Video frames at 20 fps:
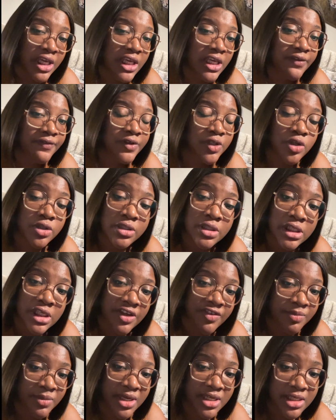If it doesn't
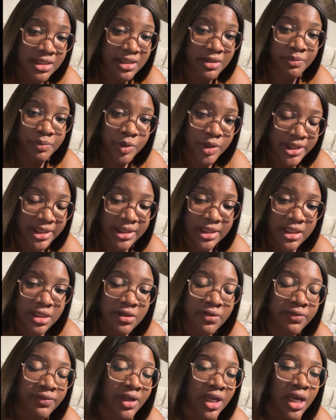give me anything
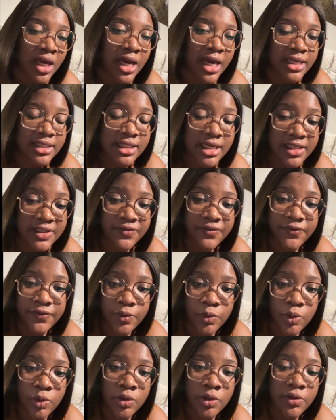positive, I search
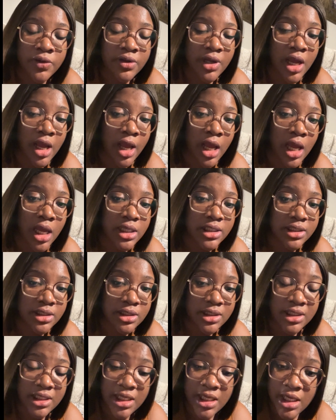for
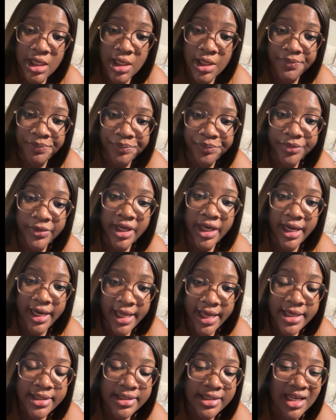
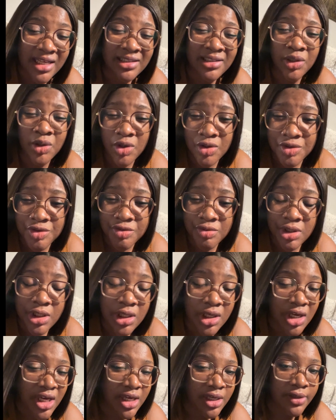TLS and the
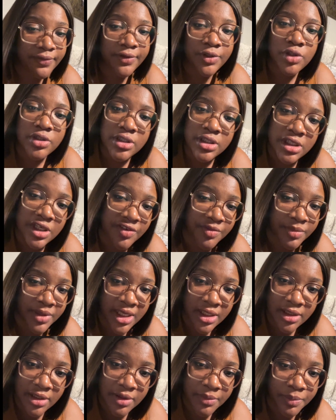country. If it doesn't give me
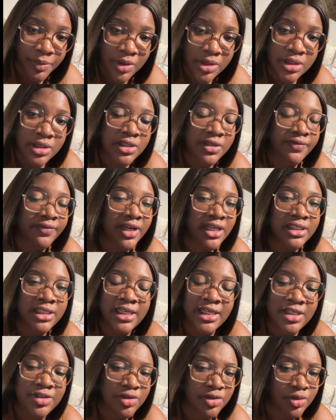anything positive, and then
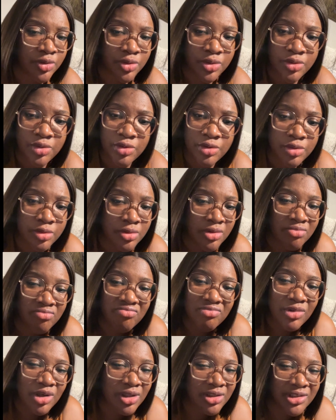I just do
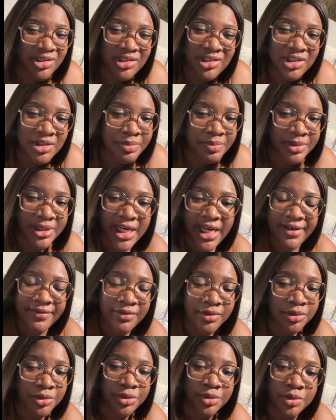a deep dive
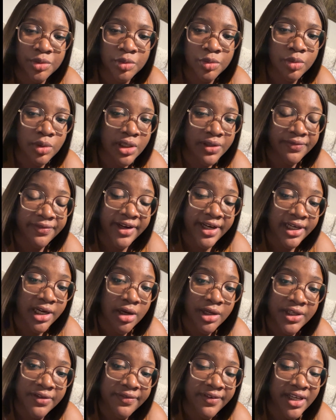on Google and find
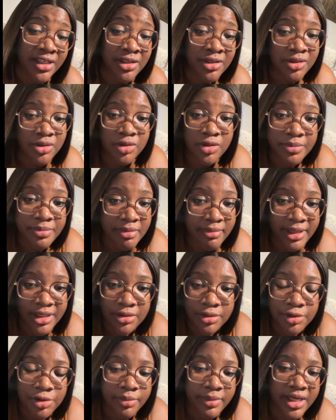out if I need to submit my
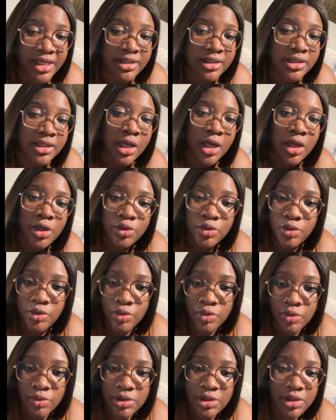documents
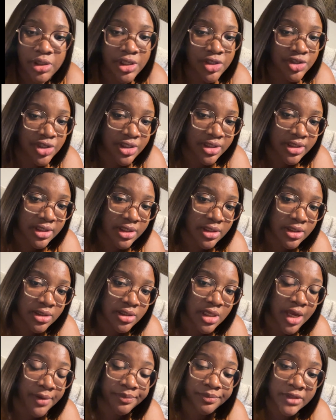to the agencies,
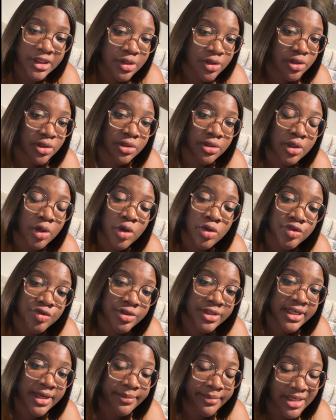to the
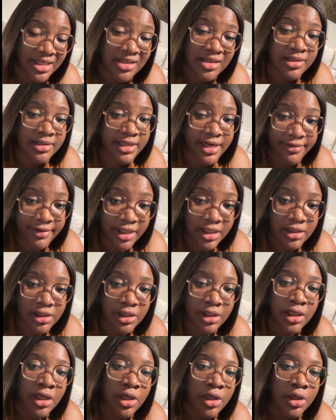country's embassies
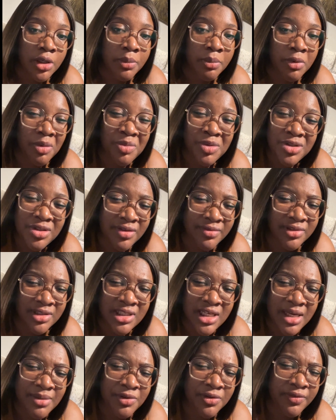directly. But most of the
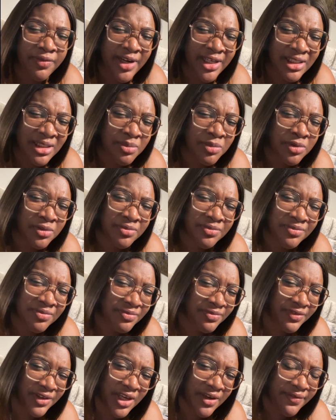time you find them on
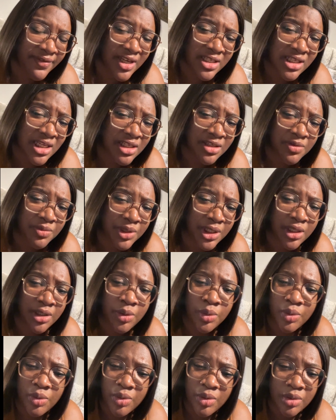VFS anyway,
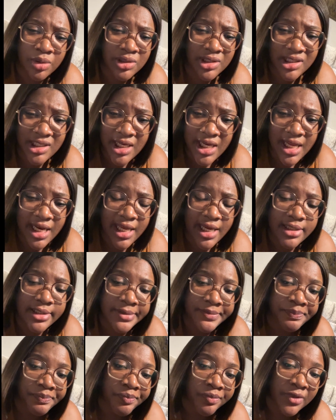or TLS.
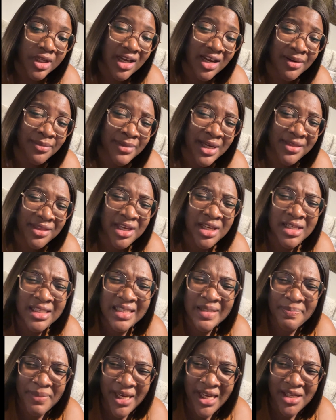I think
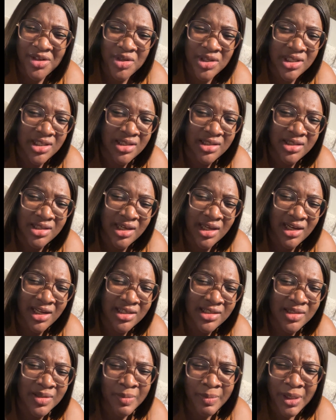Spain uses TLS,
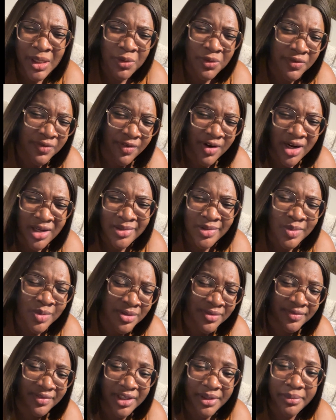Spain or France, one
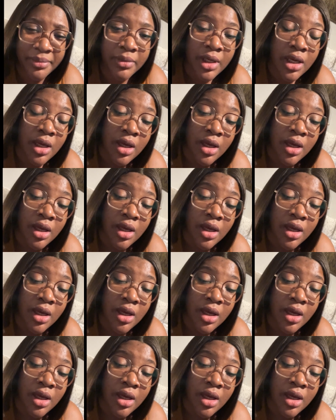of them.